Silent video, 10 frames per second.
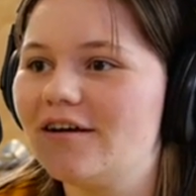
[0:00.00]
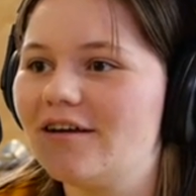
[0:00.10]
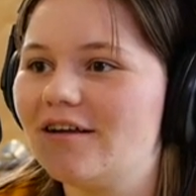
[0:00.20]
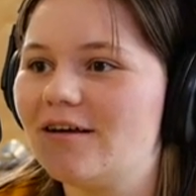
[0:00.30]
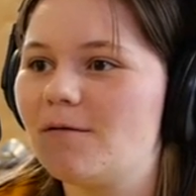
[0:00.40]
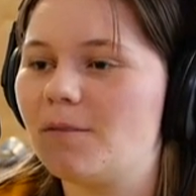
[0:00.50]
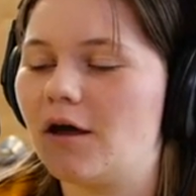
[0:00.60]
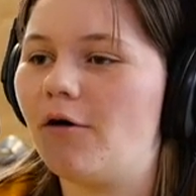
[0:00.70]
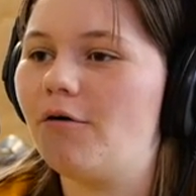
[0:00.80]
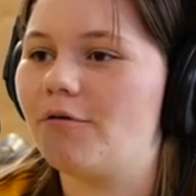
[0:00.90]
Nope.
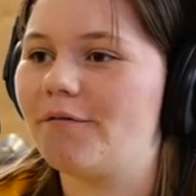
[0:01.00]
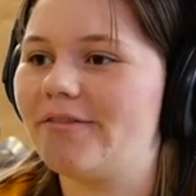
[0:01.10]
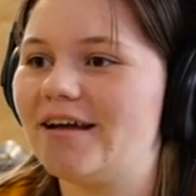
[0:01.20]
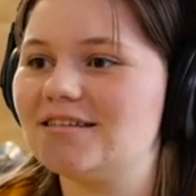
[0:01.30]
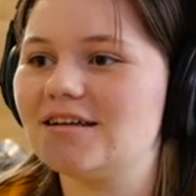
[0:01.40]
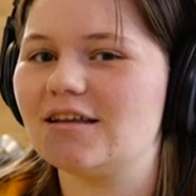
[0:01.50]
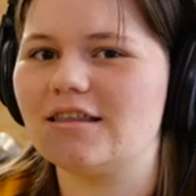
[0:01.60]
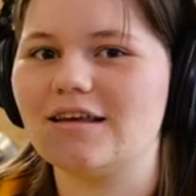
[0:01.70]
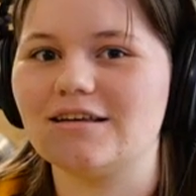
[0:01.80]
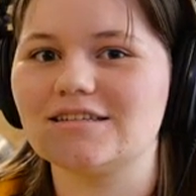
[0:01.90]
Oh, that's like a
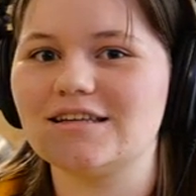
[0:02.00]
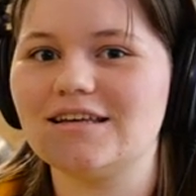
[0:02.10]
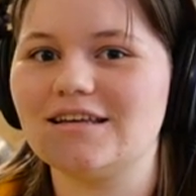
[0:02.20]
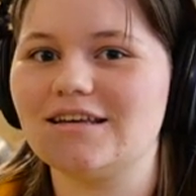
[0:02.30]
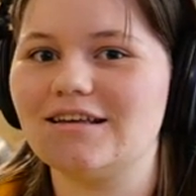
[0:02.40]
thing, isn't it?